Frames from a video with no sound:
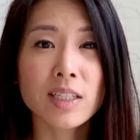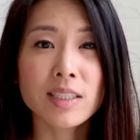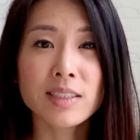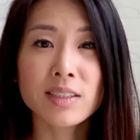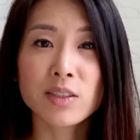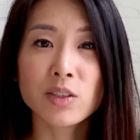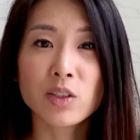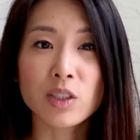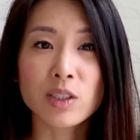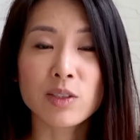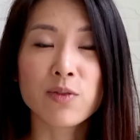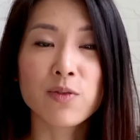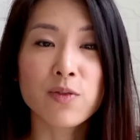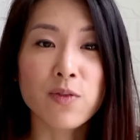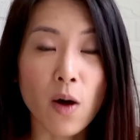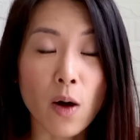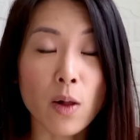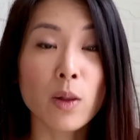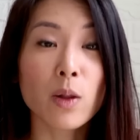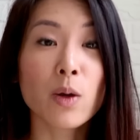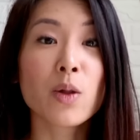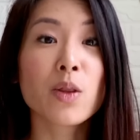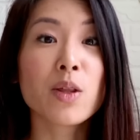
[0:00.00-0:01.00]
and to just
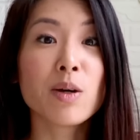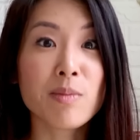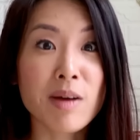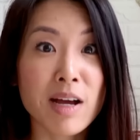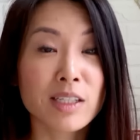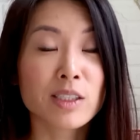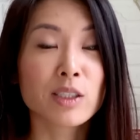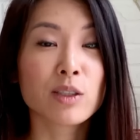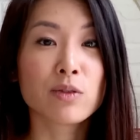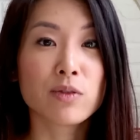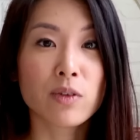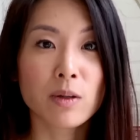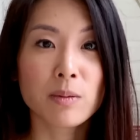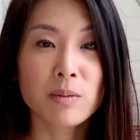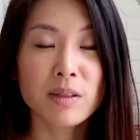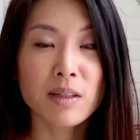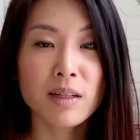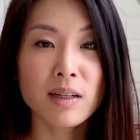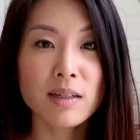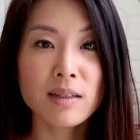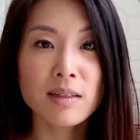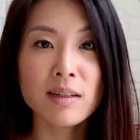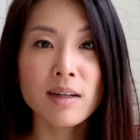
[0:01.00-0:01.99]
follow the Magic
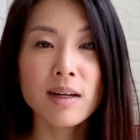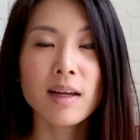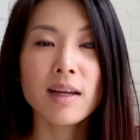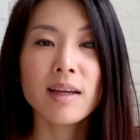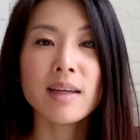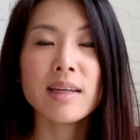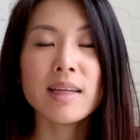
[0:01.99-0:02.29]
Formula